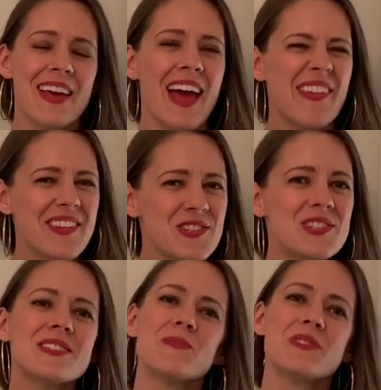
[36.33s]
and then
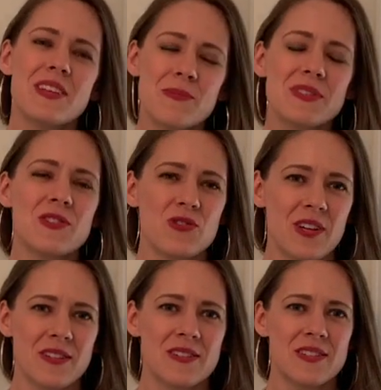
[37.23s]
just some tips and
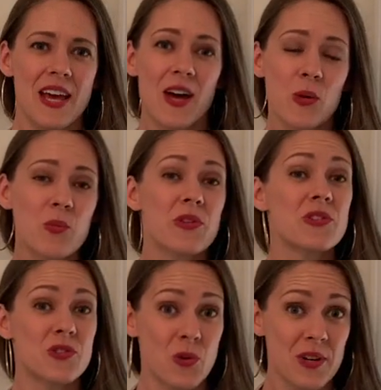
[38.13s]
tricks to help with
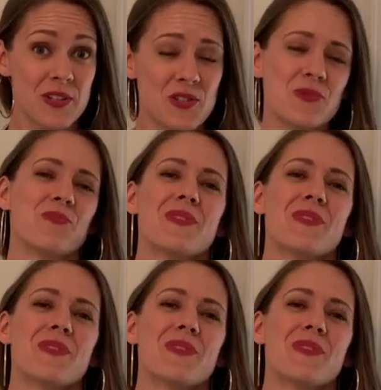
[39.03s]
storage.